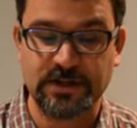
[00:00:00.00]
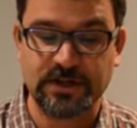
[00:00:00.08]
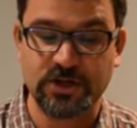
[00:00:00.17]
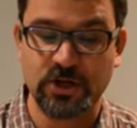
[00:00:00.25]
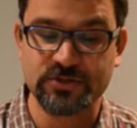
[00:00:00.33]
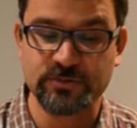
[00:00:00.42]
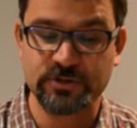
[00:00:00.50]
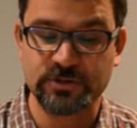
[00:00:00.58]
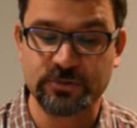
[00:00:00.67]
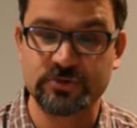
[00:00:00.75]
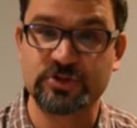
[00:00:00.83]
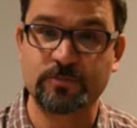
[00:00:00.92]
It also
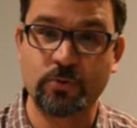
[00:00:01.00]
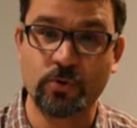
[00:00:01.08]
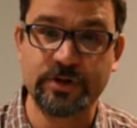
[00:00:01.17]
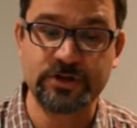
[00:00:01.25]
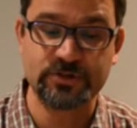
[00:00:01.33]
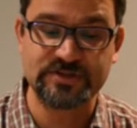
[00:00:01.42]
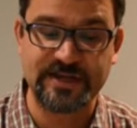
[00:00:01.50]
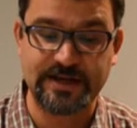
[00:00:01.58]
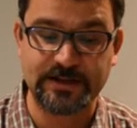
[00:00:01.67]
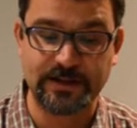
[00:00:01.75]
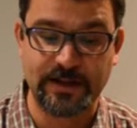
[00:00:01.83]
includes supporting your second